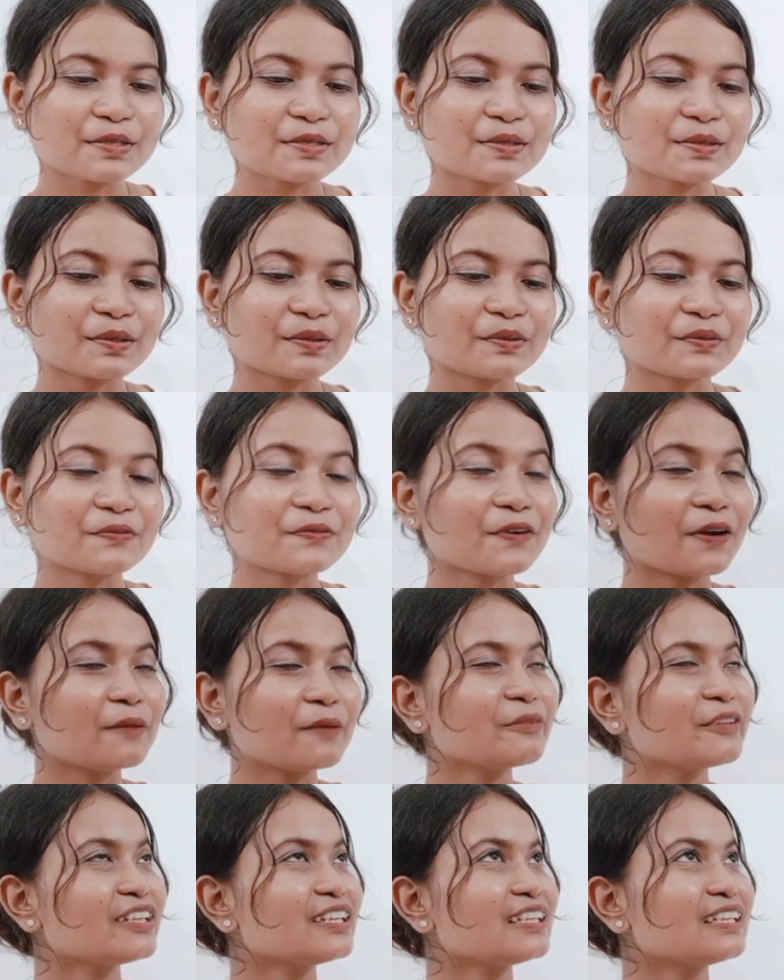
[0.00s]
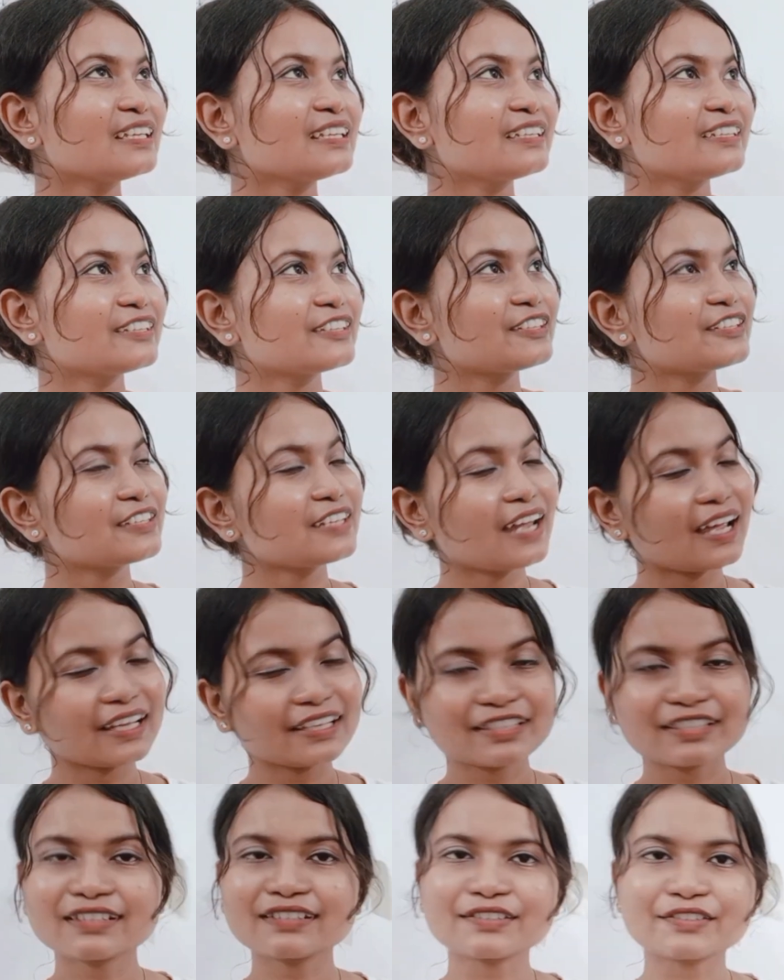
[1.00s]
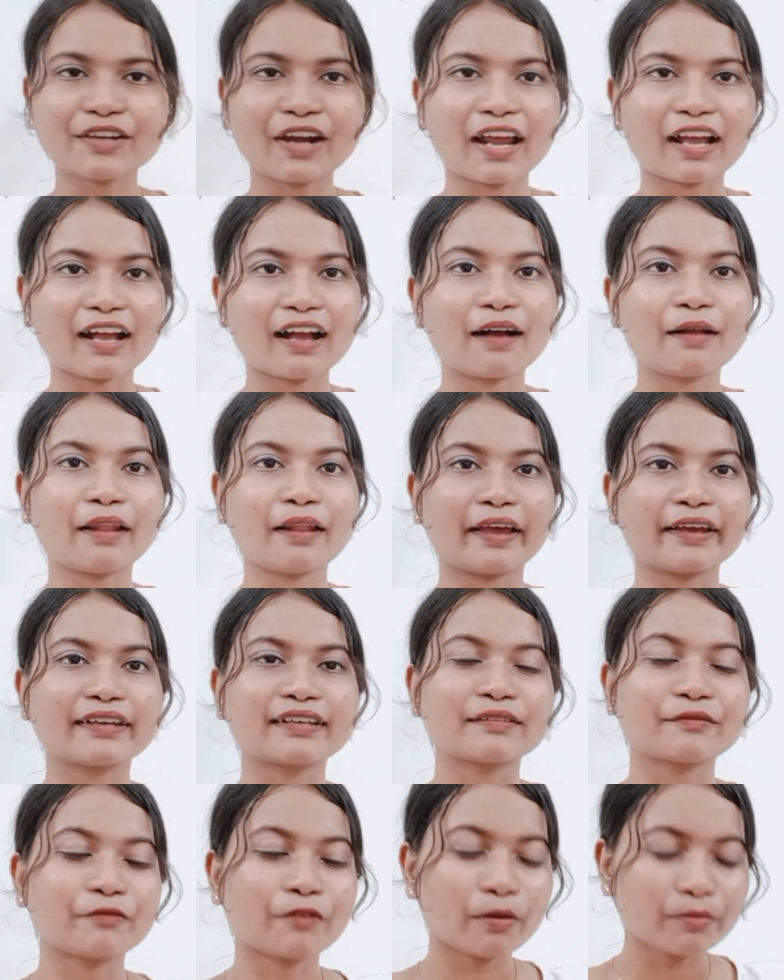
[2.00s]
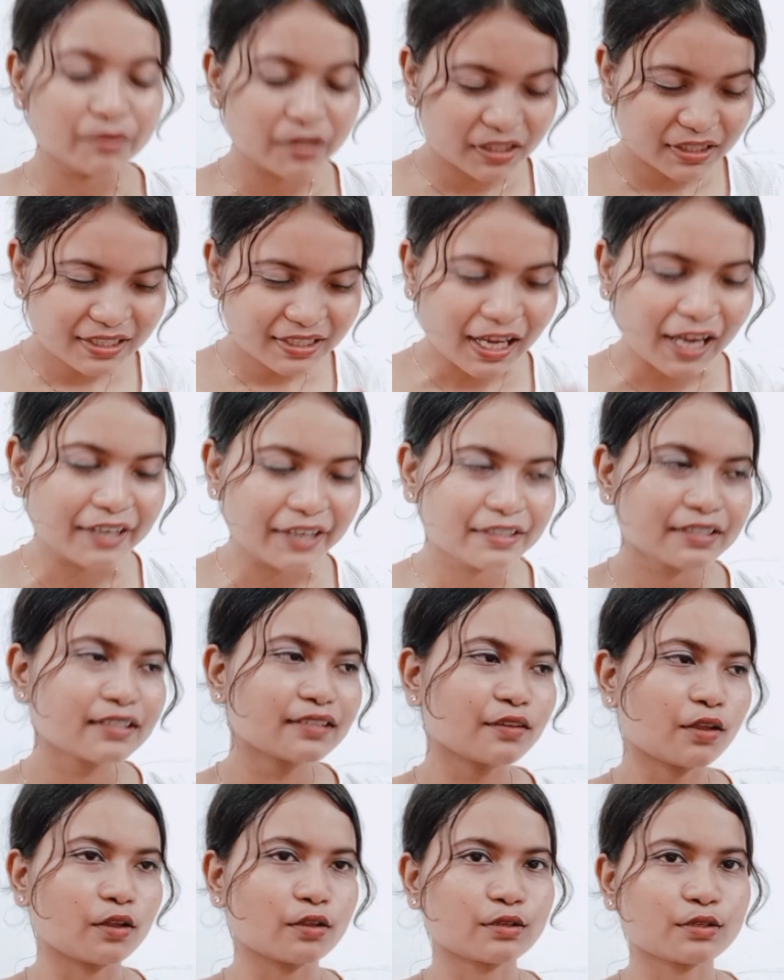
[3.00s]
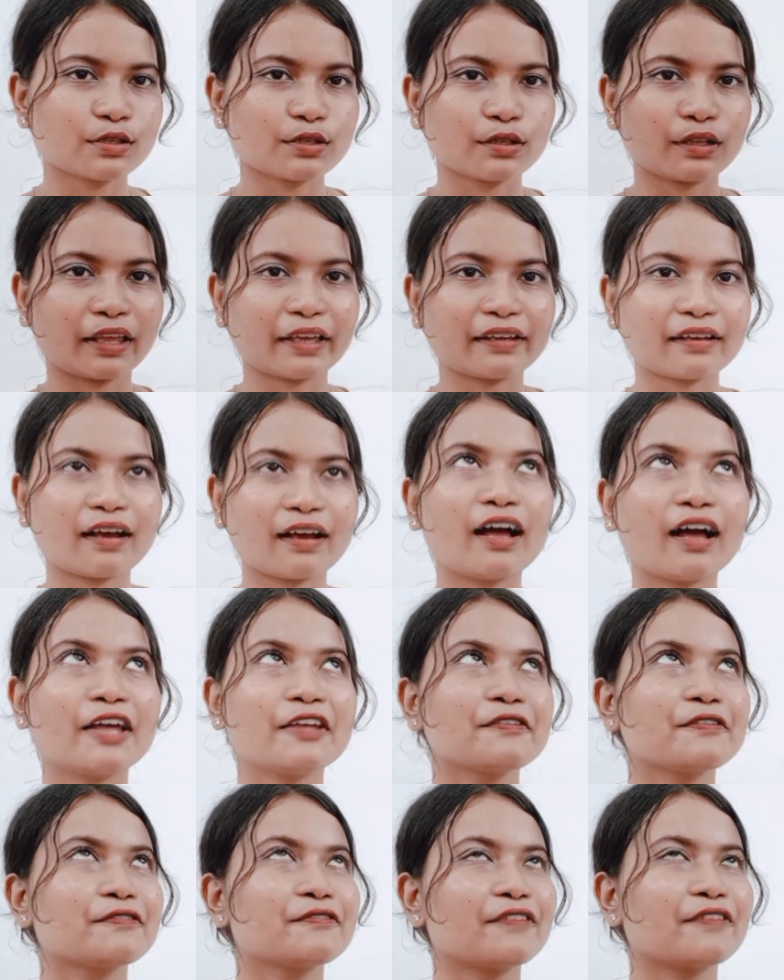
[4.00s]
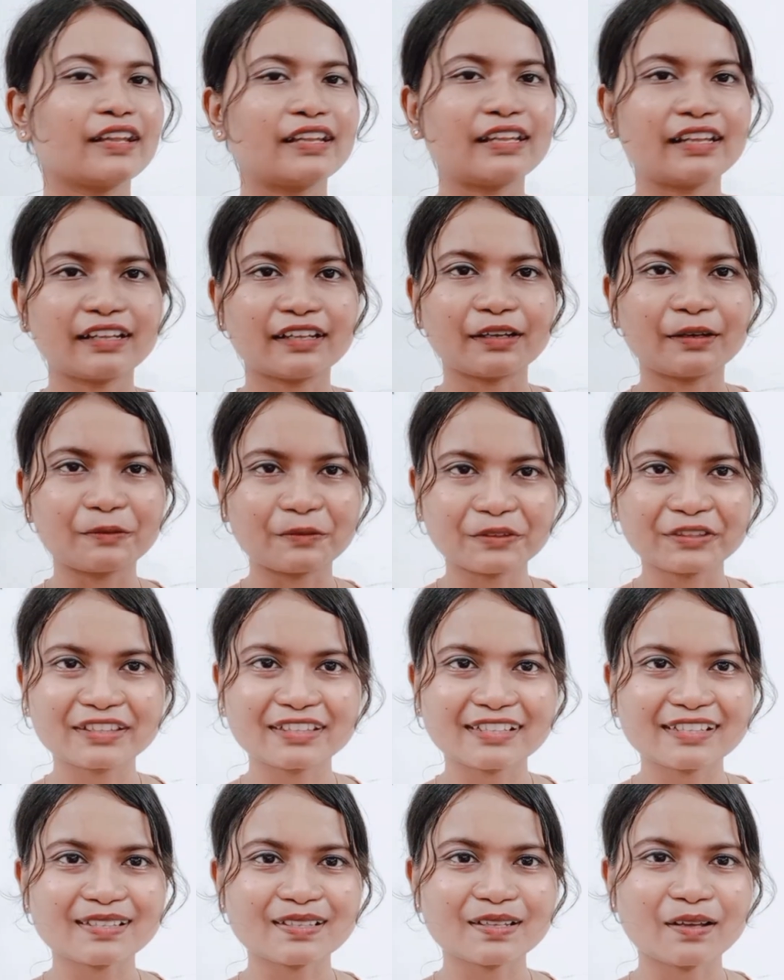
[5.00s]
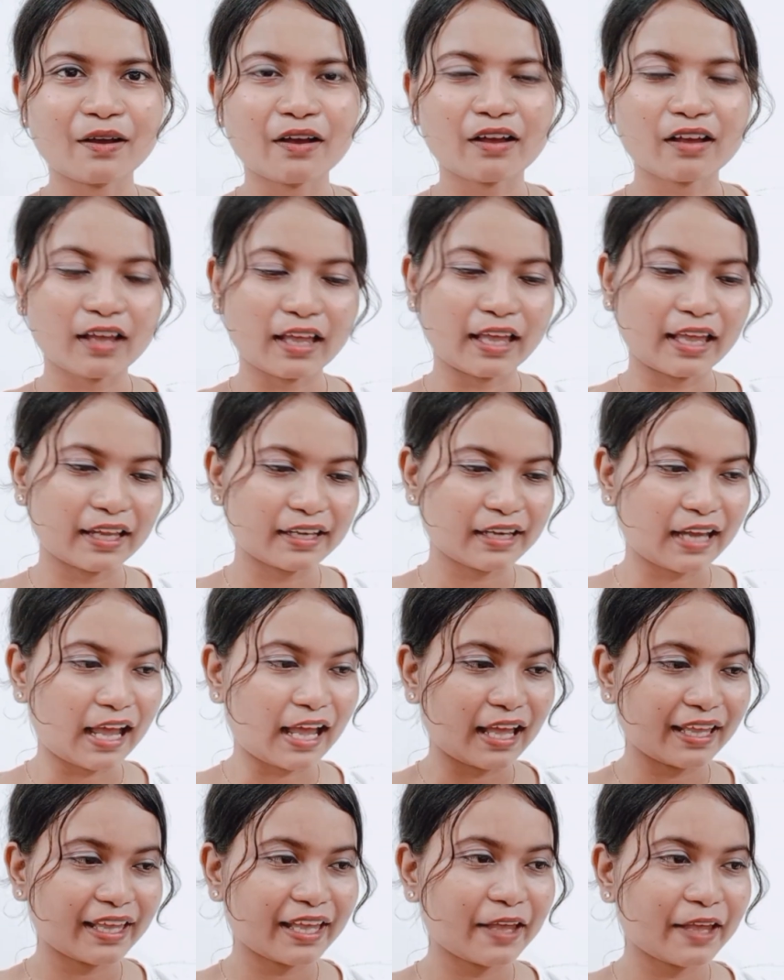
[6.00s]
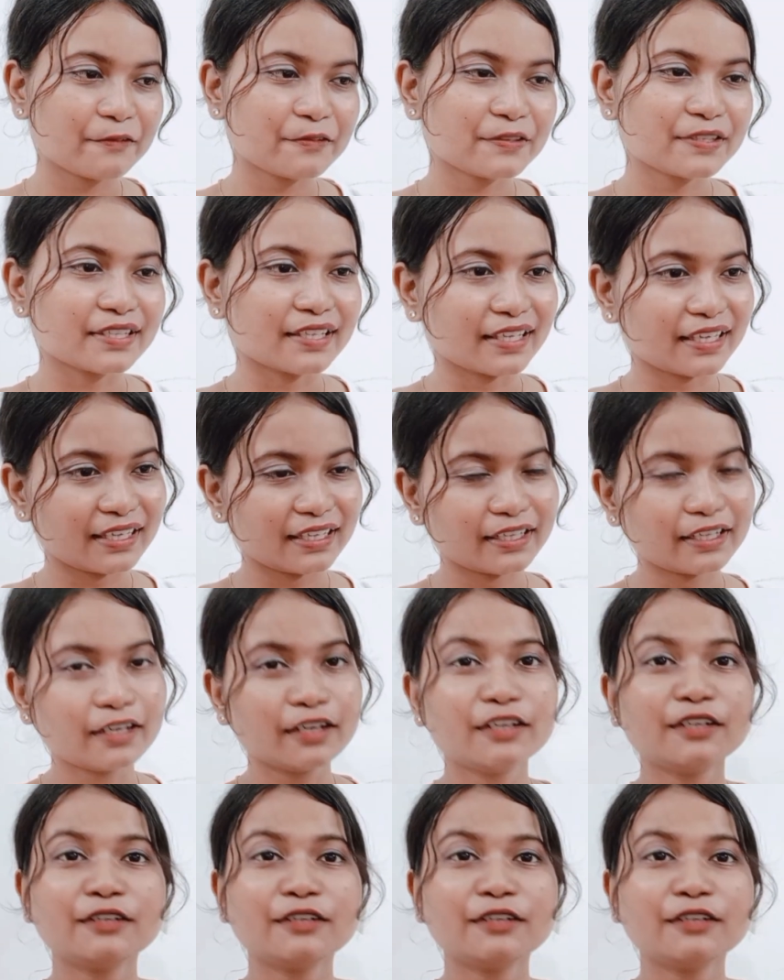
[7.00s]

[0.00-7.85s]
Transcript: So from the title track, like from the title also, like I fell in love with the song and I have seen